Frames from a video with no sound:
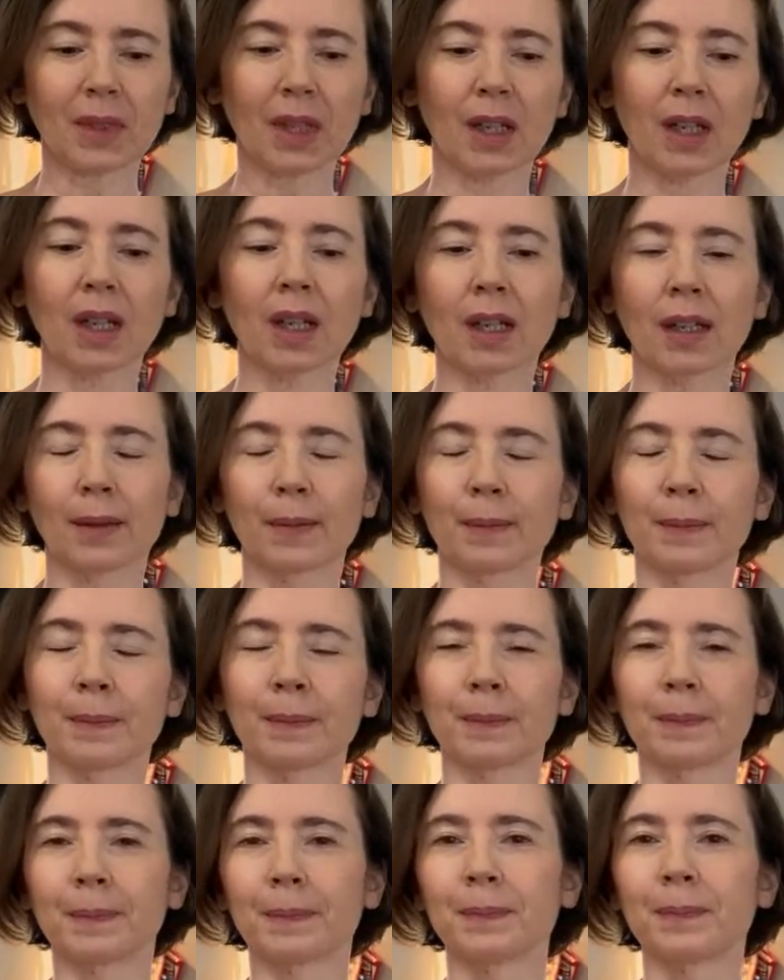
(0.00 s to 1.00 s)

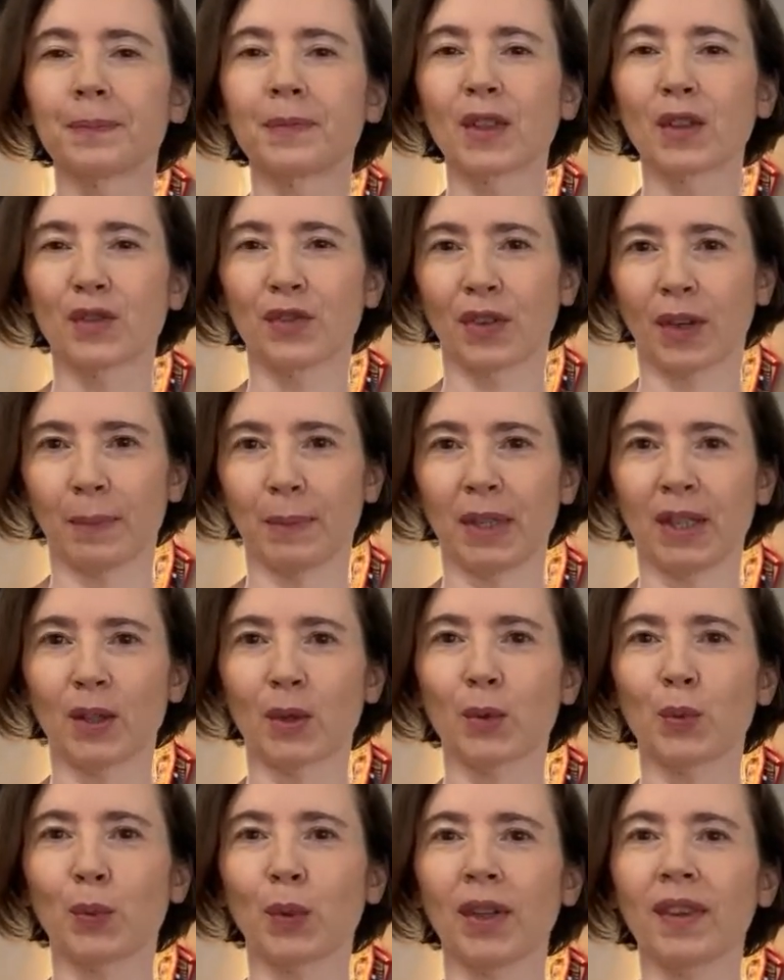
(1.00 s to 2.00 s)
um, familiar
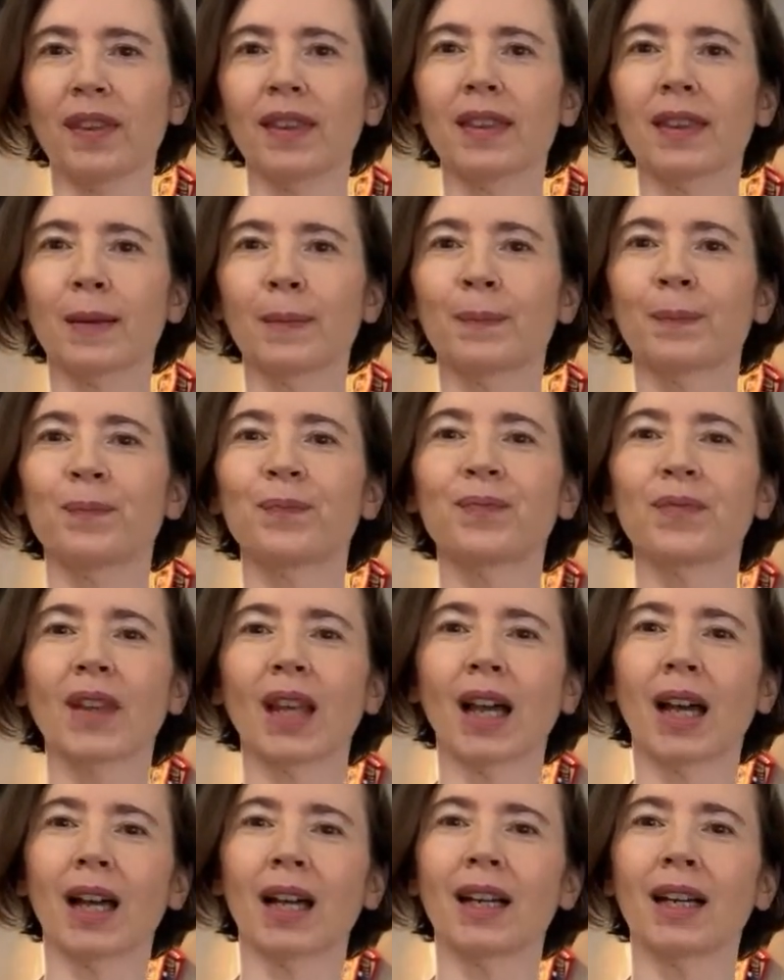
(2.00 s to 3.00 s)
with
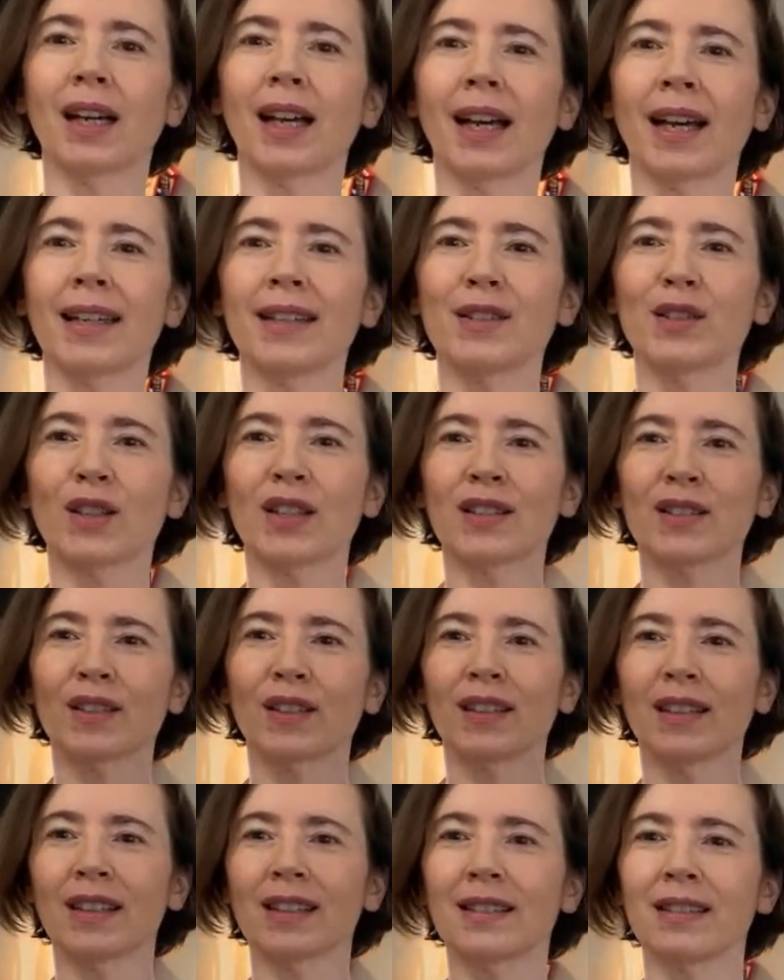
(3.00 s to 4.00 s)
Ah, hi
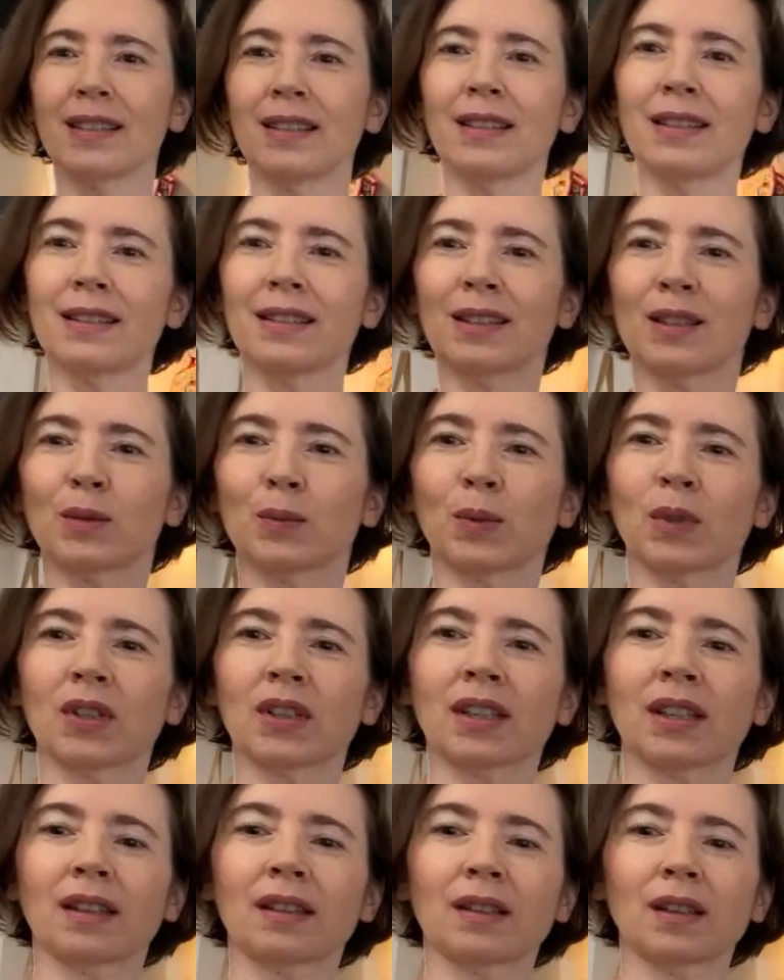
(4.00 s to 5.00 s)
Jason, I see this is
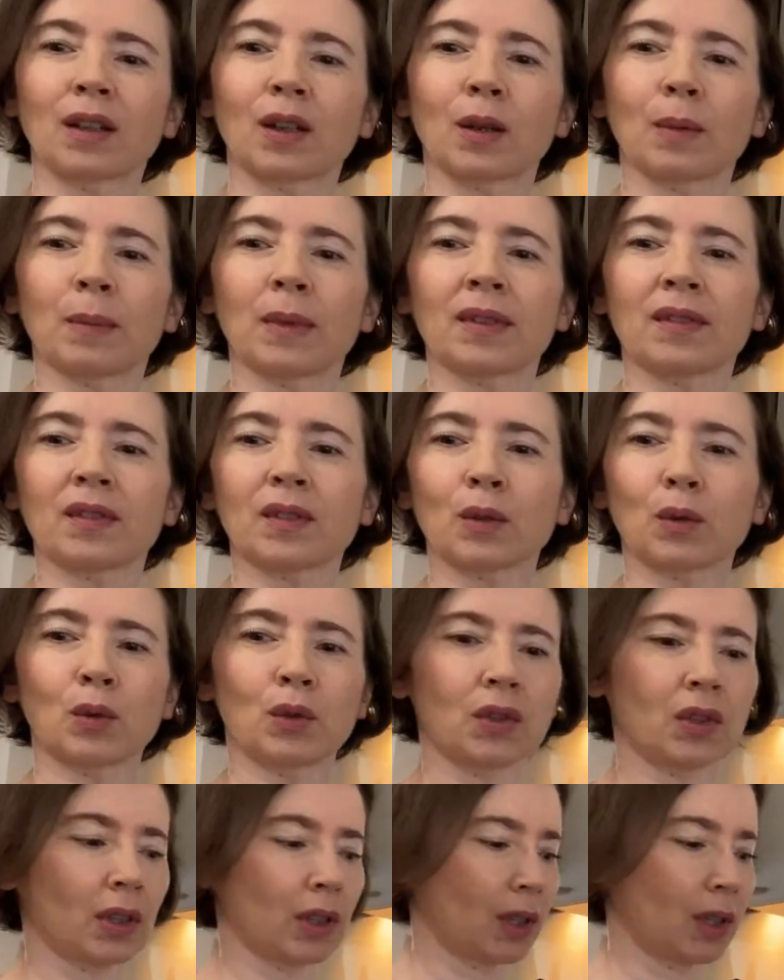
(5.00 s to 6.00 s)
working, the comments, good.